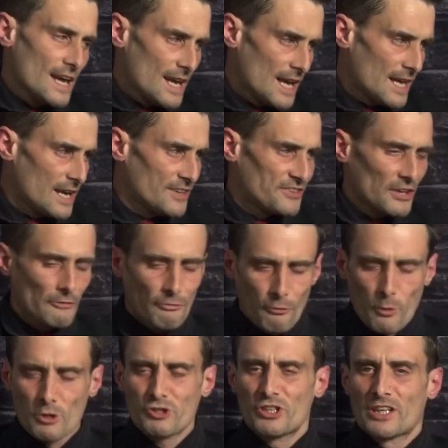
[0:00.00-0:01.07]
And it's
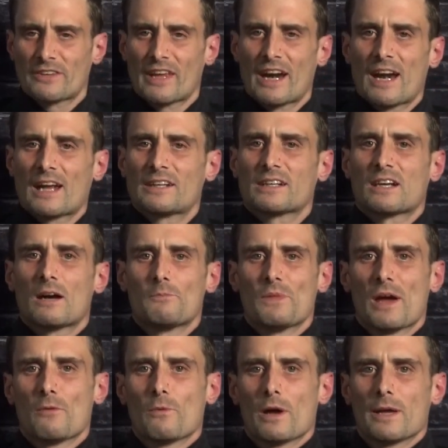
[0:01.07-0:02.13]
unfortunate that it had to come
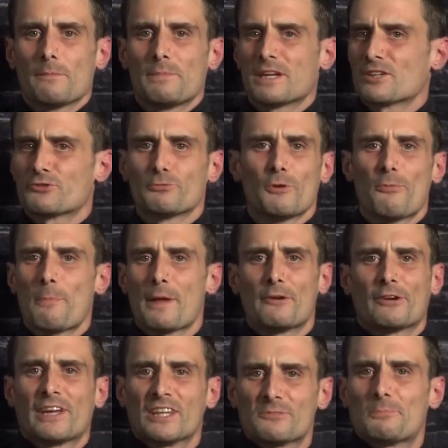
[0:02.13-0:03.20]
that way, because Ruth Bader
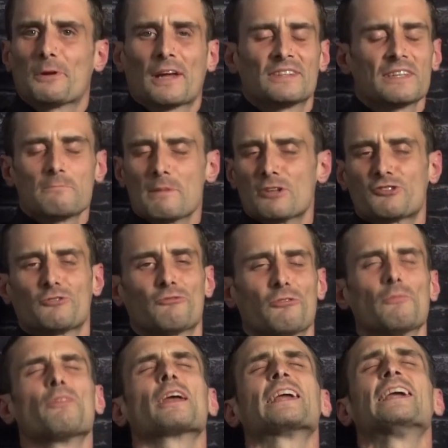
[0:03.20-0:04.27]
Ginsburg, as I mentioned
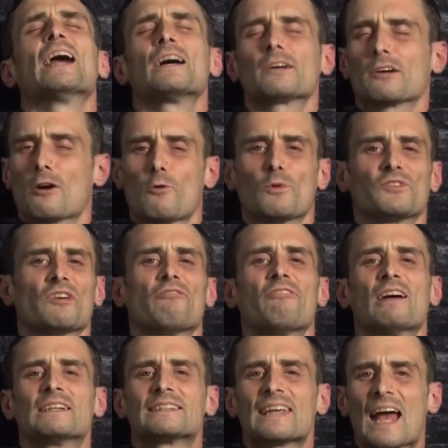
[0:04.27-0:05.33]
from the get-go, was a
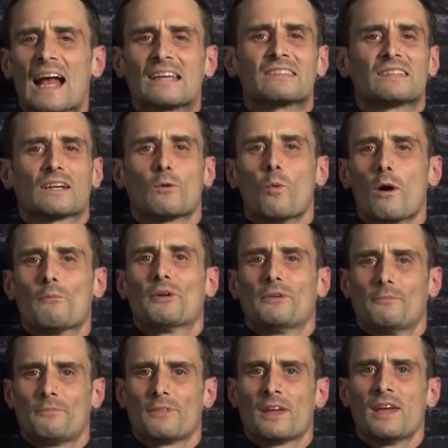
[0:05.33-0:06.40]
fantastic woman.
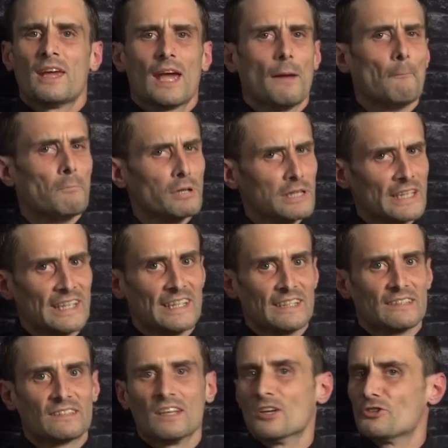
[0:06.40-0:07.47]
And
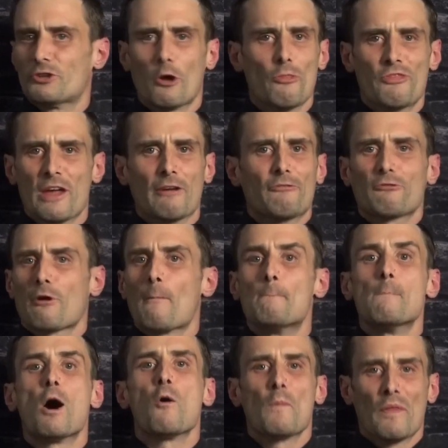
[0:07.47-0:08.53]
please don't think for a
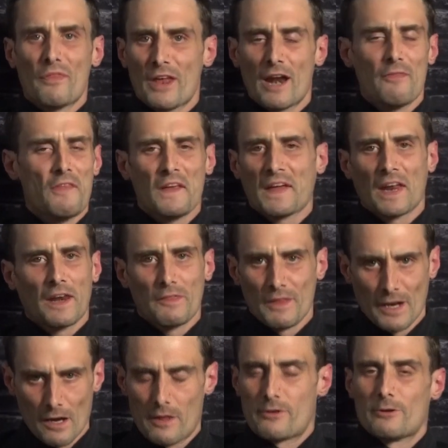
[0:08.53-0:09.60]
moment that I think
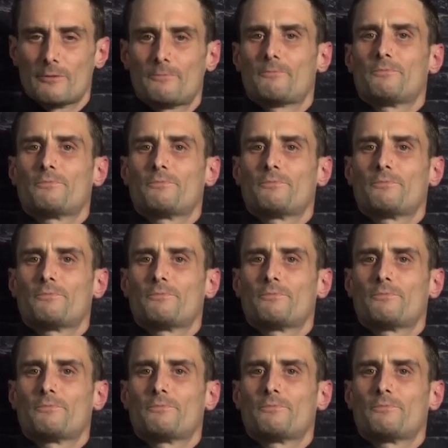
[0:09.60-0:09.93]
anything other.